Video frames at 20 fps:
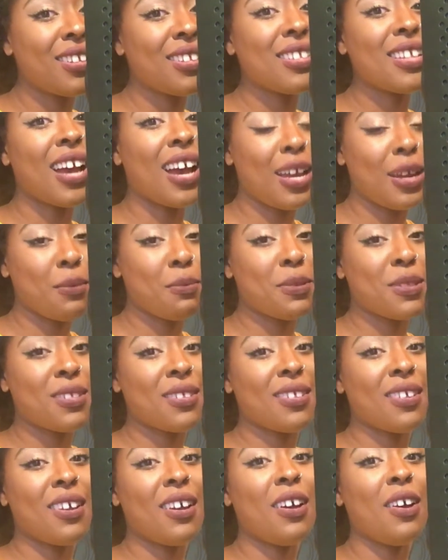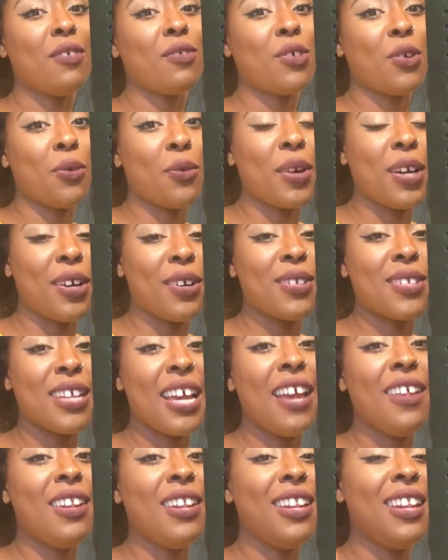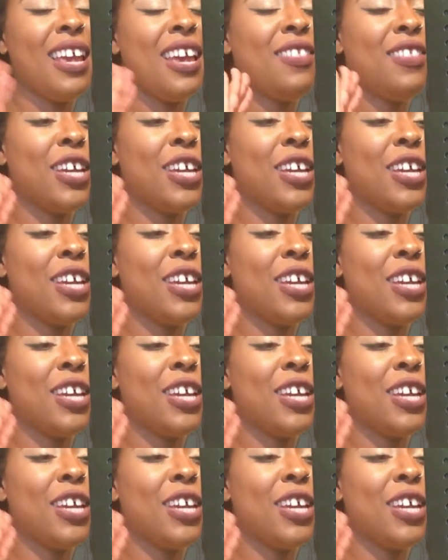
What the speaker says: types of careers, and